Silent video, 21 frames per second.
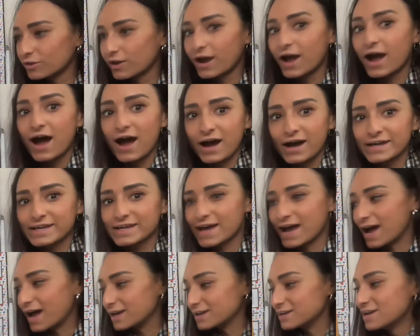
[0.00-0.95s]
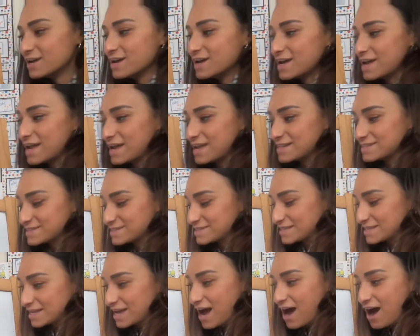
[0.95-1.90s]
I can. It's
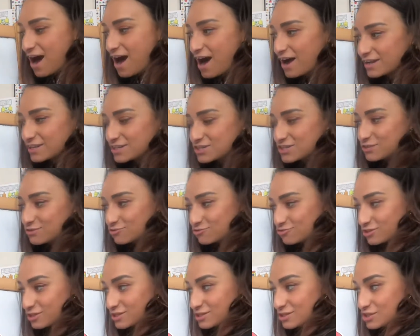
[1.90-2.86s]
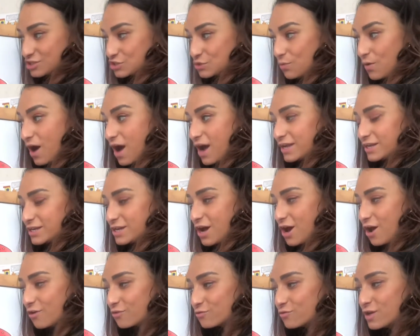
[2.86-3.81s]
the I, children. So I
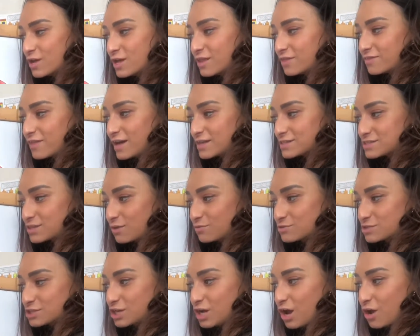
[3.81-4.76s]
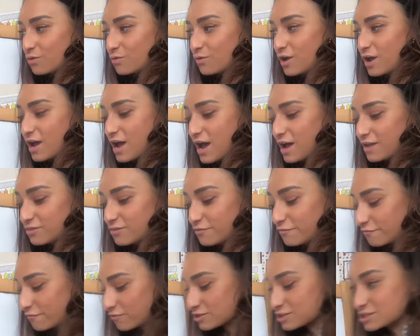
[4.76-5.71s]
know that's going to go at the
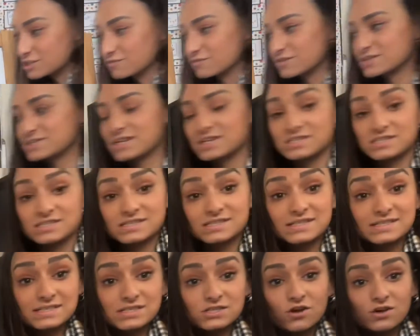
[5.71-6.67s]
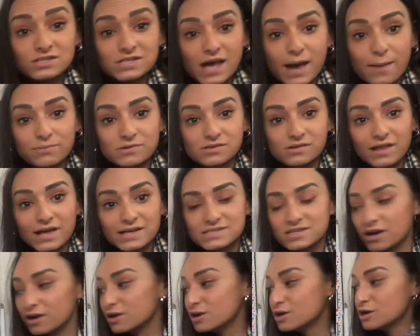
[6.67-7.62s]
front of the sentence because it's got a capital
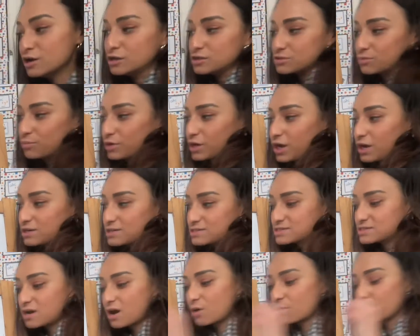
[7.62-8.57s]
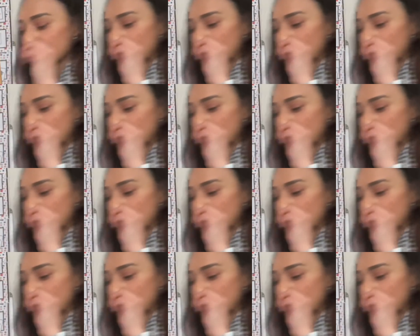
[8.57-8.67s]
letter. So we're going to start with